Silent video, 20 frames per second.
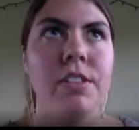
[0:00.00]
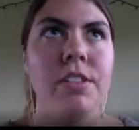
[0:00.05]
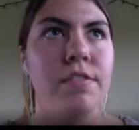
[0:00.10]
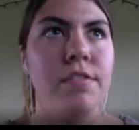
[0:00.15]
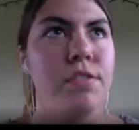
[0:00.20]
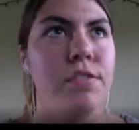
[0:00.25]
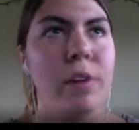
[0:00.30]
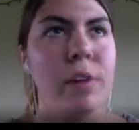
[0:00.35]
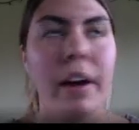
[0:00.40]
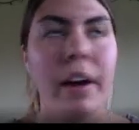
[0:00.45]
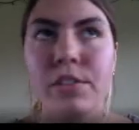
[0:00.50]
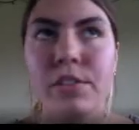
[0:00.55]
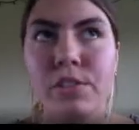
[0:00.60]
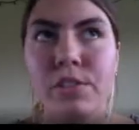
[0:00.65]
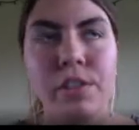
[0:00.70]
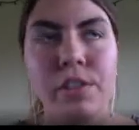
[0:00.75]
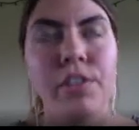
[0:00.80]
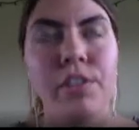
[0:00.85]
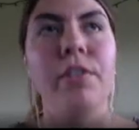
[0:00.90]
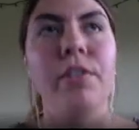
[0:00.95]
If you got a
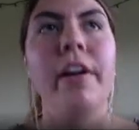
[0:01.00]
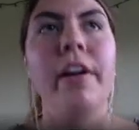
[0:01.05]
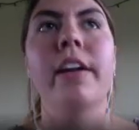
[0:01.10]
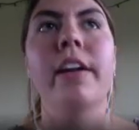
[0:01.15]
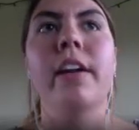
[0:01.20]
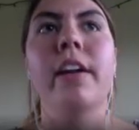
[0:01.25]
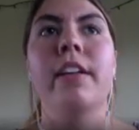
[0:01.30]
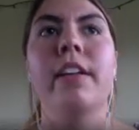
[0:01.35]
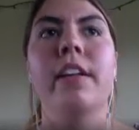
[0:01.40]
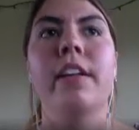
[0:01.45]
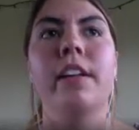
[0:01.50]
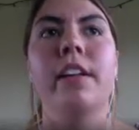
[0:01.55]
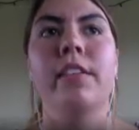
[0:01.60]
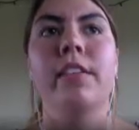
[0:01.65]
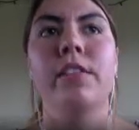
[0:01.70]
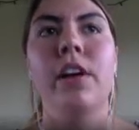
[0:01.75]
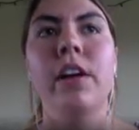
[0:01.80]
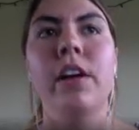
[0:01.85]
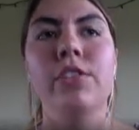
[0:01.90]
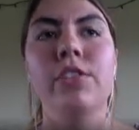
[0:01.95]
certain grade on a
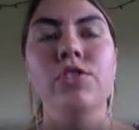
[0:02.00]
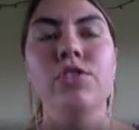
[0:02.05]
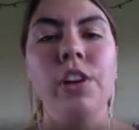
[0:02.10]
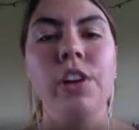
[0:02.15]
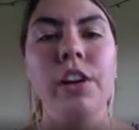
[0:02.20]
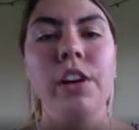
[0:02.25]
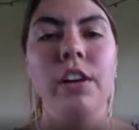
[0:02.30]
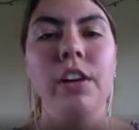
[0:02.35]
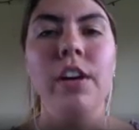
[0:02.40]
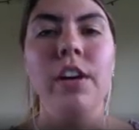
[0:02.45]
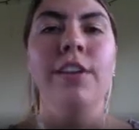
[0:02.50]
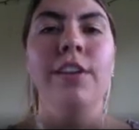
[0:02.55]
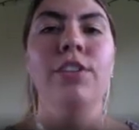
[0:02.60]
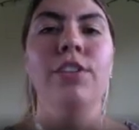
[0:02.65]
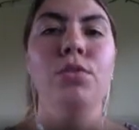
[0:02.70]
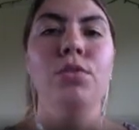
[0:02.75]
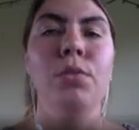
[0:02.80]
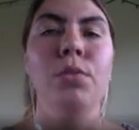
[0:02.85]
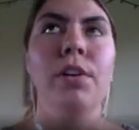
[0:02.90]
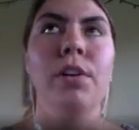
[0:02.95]
knowledge check,
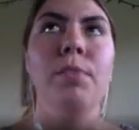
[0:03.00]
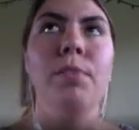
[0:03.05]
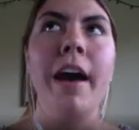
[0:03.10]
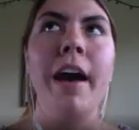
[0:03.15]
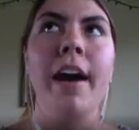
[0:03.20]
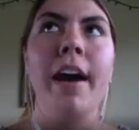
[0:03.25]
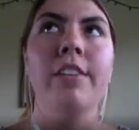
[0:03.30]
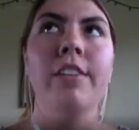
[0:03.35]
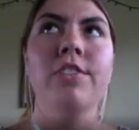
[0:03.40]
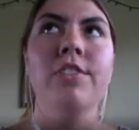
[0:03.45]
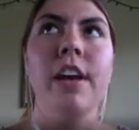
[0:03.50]
you earn a badge.